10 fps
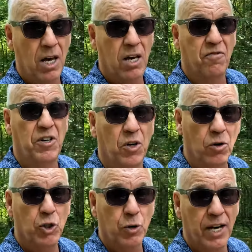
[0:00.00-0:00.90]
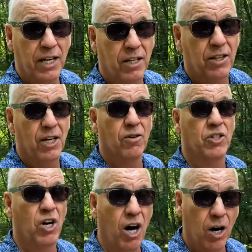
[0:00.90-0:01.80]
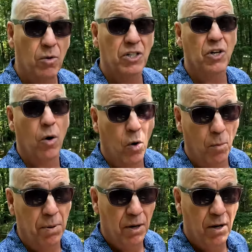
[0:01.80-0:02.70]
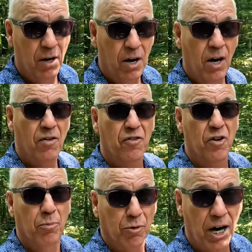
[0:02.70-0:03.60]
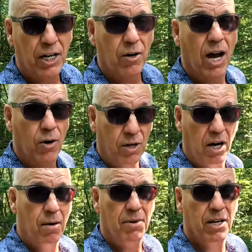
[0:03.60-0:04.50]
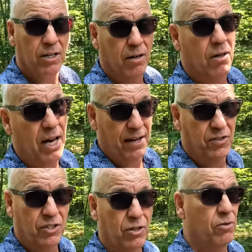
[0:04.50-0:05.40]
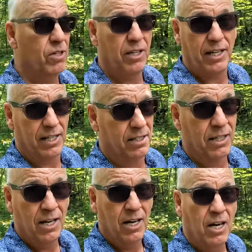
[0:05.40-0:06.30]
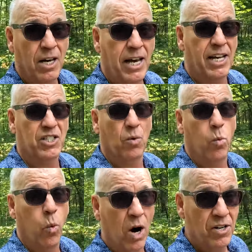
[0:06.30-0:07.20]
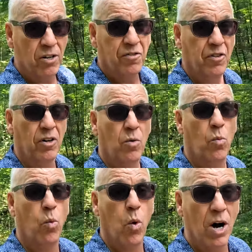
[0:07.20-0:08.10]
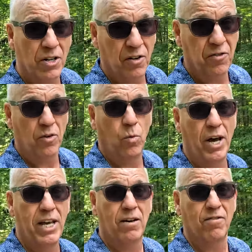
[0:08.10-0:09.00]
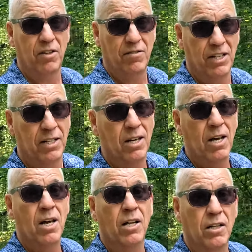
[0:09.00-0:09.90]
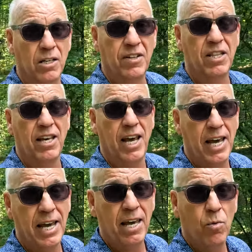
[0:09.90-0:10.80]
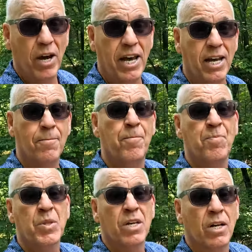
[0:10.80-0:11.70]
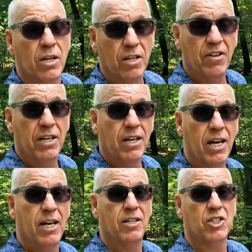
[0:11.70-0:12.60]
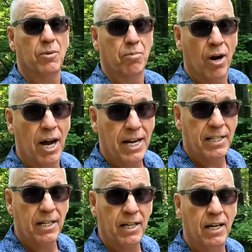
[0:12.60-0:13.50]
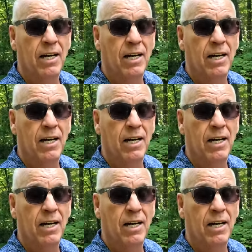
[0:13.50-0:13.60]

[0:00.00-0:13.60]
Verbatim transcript: If we don't drink, there is always hope for a brighter outcome in our lives. There really is. It's a wonderful, wonderful way of living. Living the AA way, living in a sobriety